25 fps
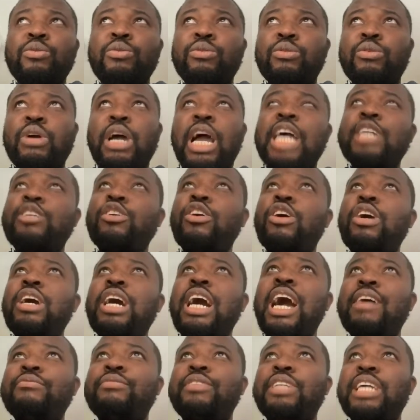I don't
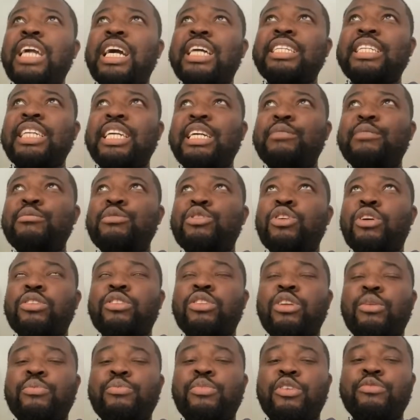have their names on
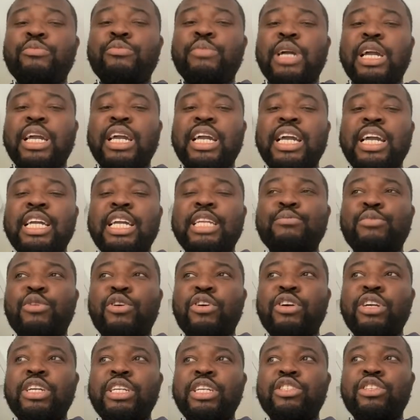top of my head,
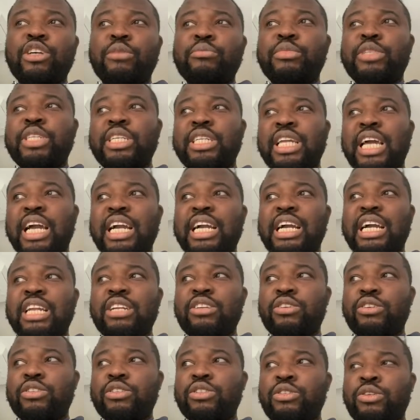but it's something I can
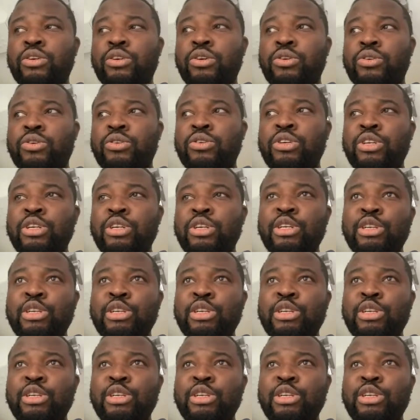also